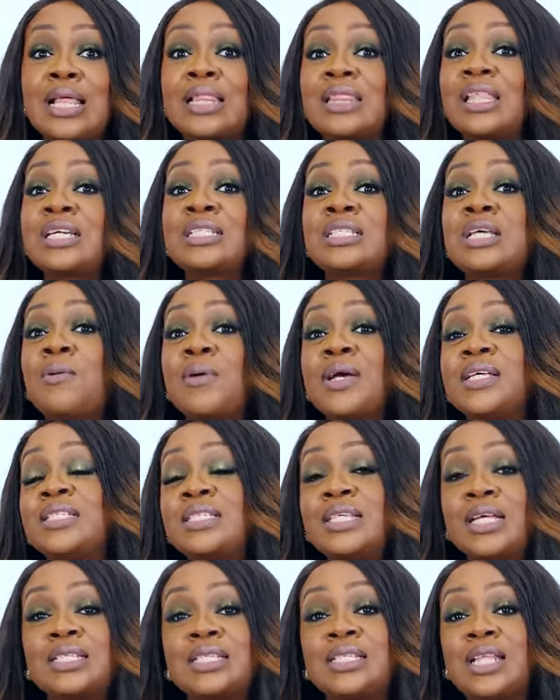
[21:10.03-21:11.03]
That's how I
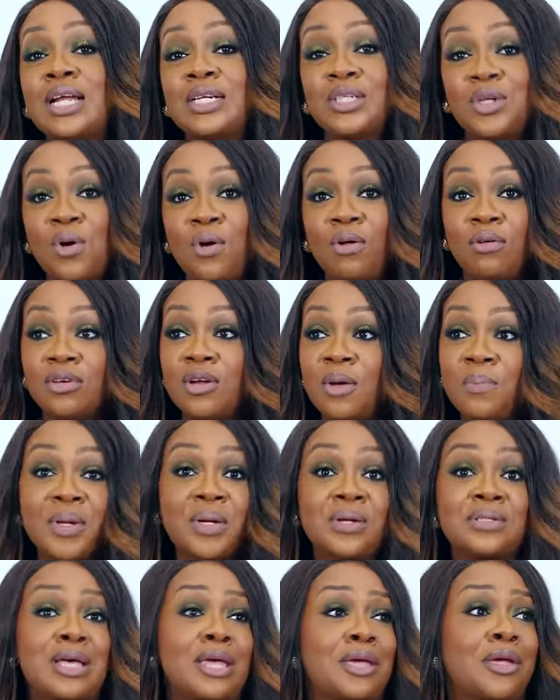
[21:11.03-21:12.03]
set that goal, not
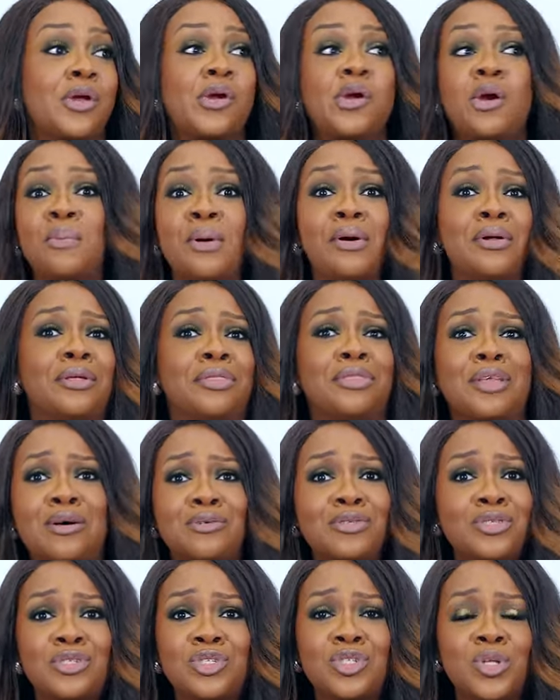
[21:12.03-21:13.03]
because I care about a
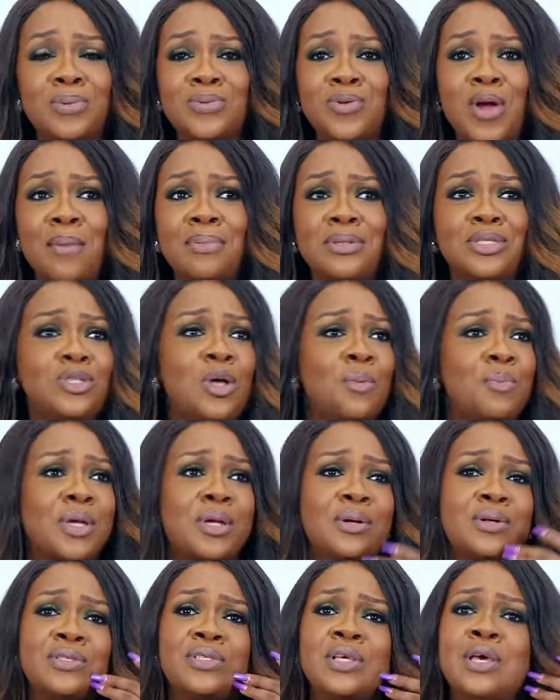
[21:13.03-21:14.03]
thousand subscribers, not
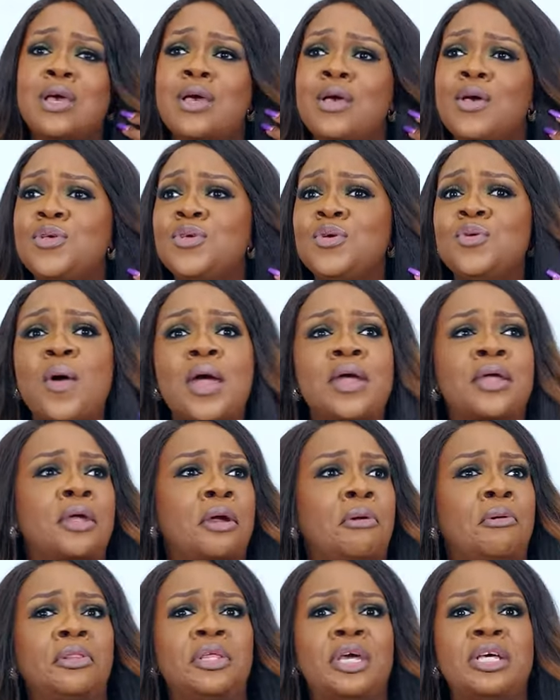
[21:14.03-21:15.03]
because you know I
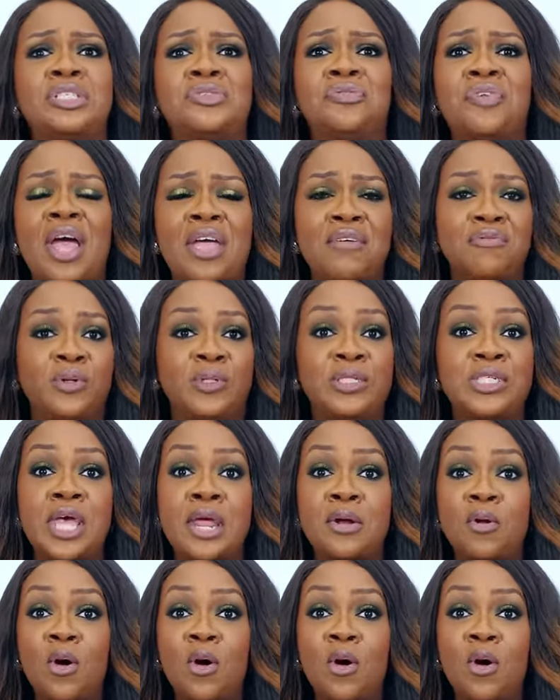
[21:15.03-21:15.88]
care whether it's five or 10.